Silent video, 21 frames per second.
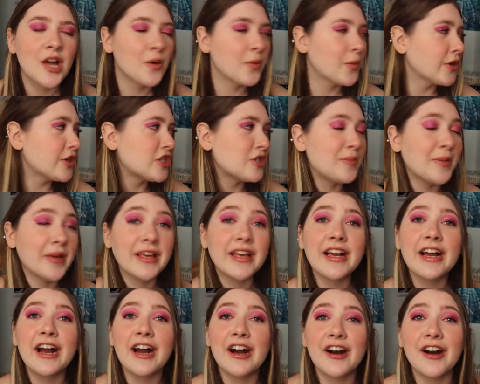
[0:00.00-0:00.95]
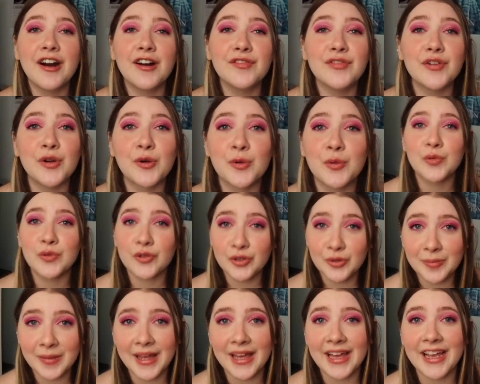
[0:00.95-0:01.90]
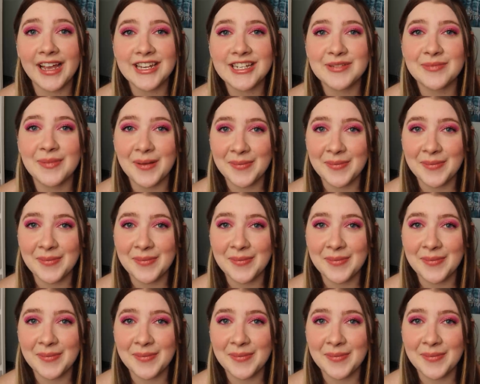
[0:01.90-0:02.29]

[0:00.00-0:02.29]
which speaking of Room Hate